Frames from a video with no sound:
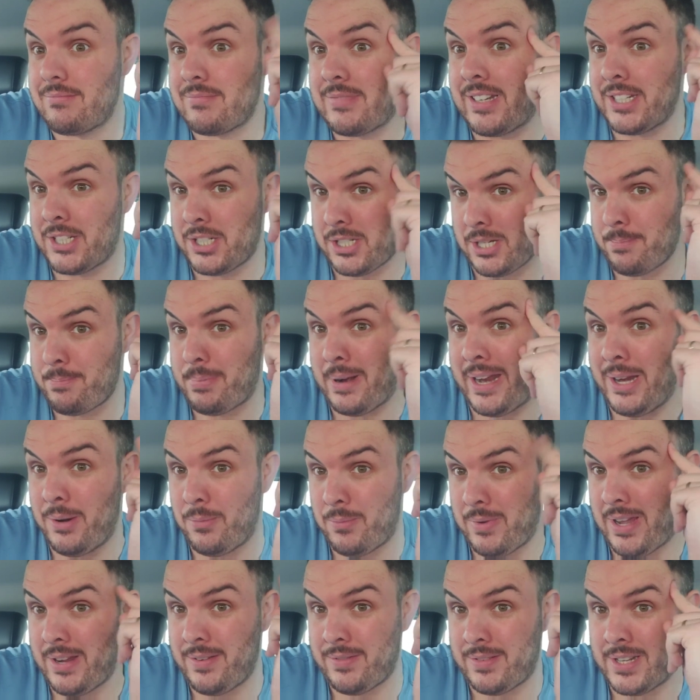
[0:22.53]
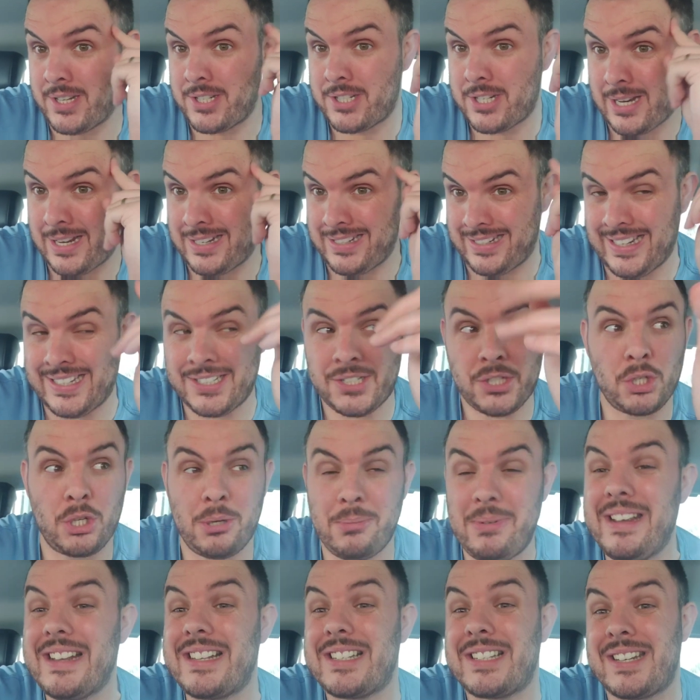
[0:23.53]
This is a brainwave. This is going
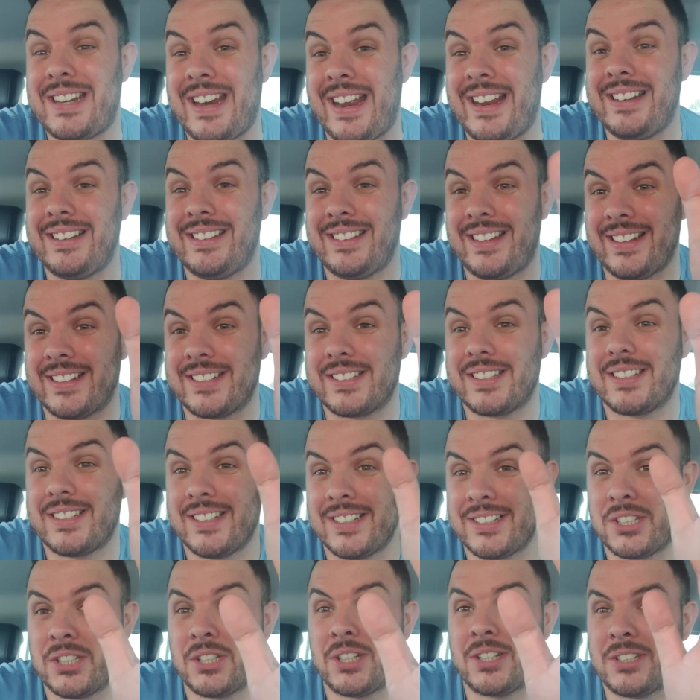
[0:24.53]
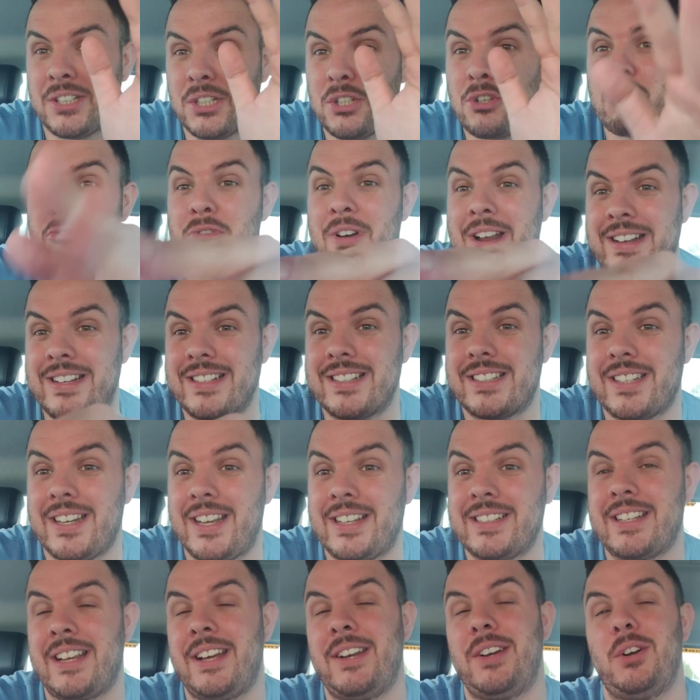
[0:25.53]
to be a trend. This is a
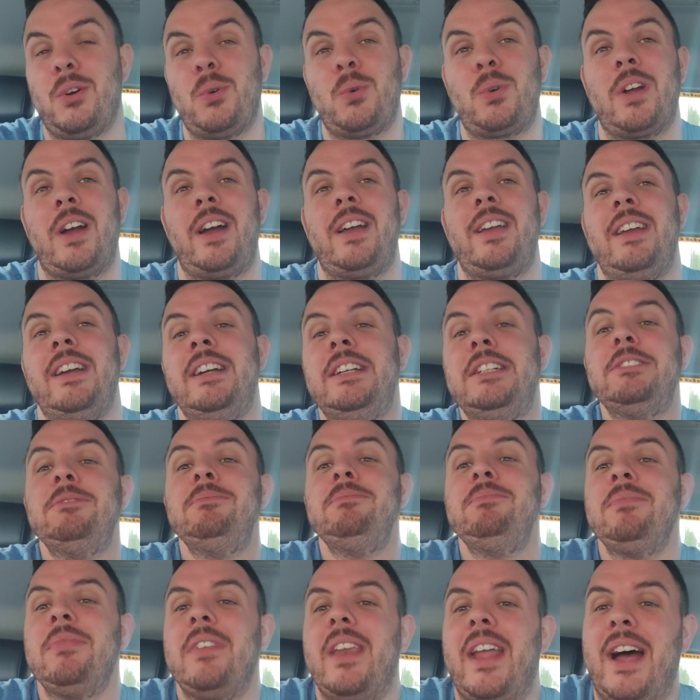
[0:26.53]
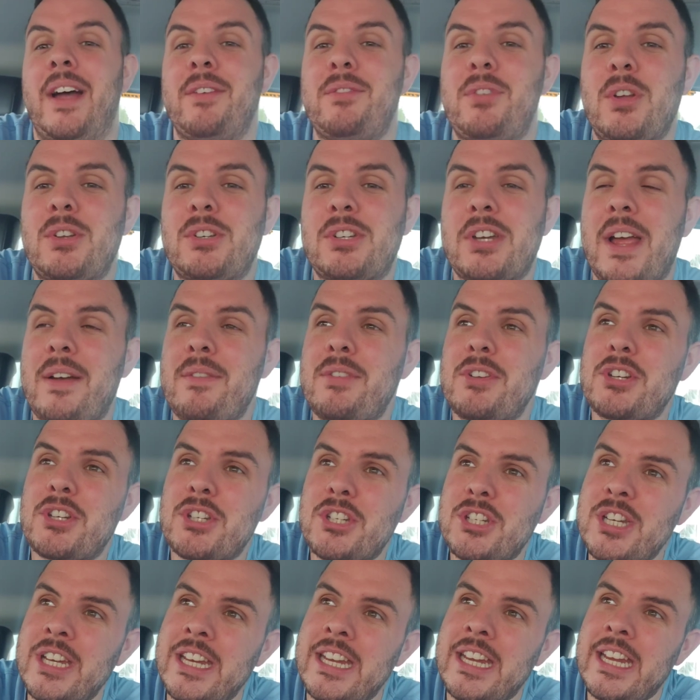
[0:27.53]
trendsetter. Okay. Have you ever
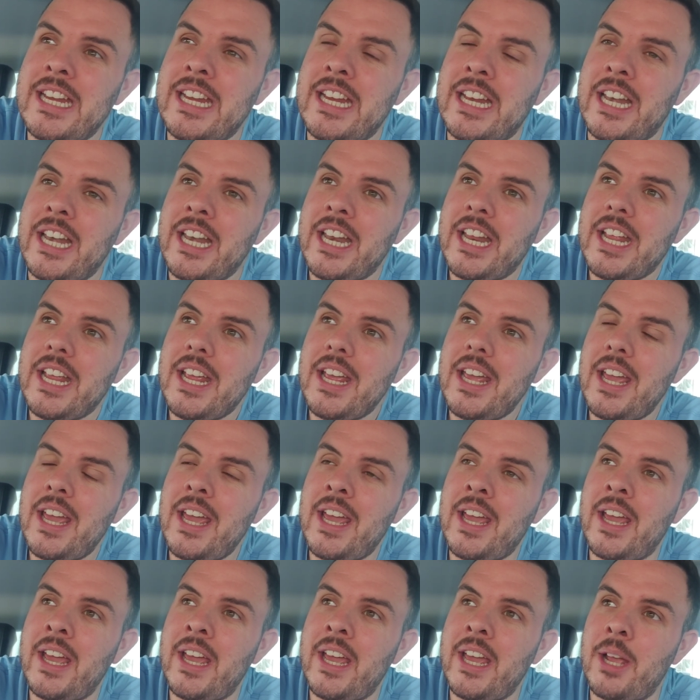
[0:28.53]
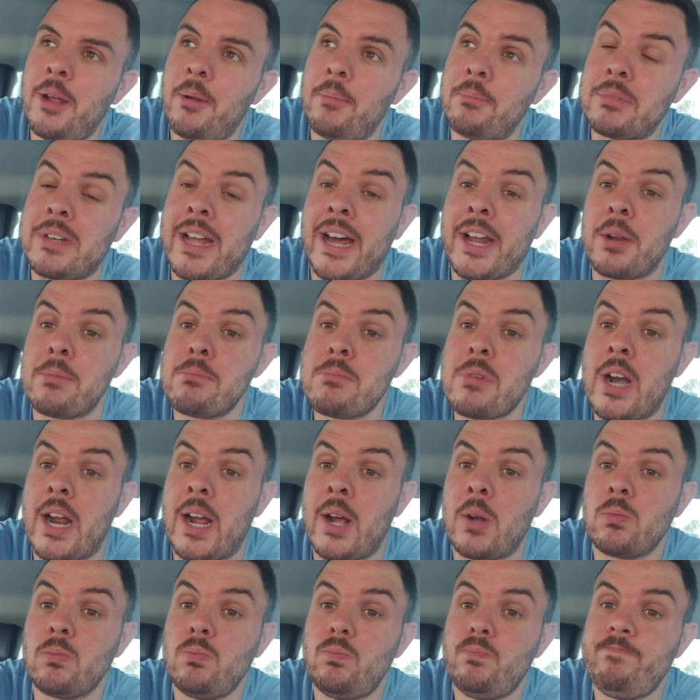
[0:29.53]
seen Derren
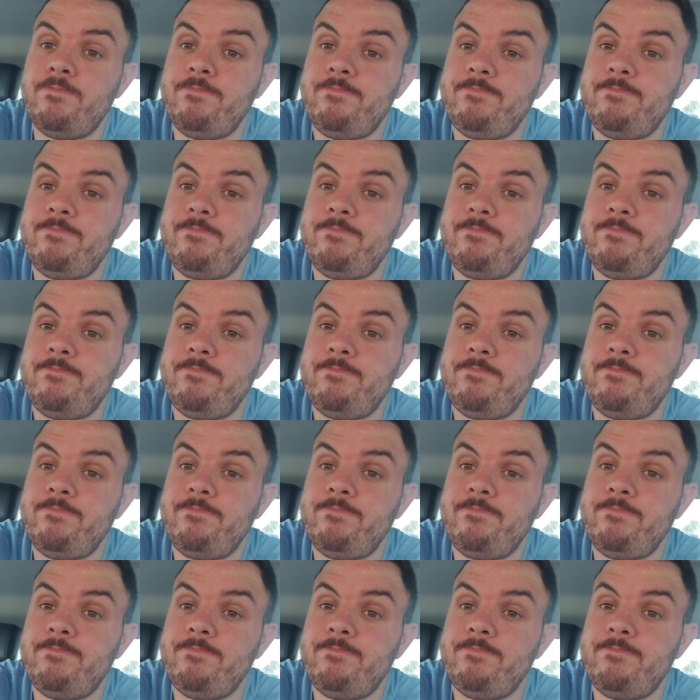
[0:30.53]
Brown?